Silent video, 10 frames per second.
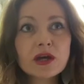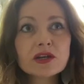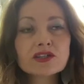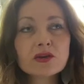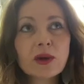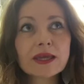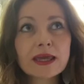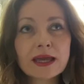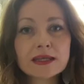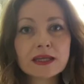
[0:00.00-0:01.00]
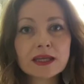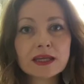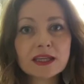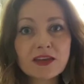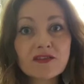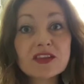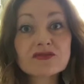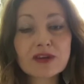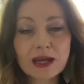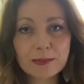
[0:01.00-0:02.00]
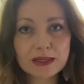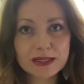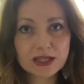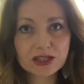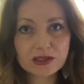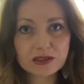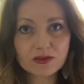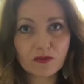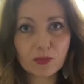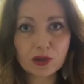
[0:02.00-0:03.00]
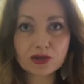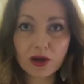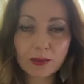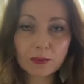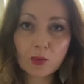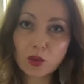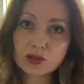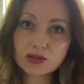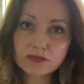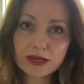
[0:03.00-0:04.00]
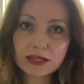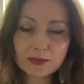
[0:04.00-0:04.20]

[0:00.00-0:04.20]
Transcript: so I can give these recommendations of books that I want to read,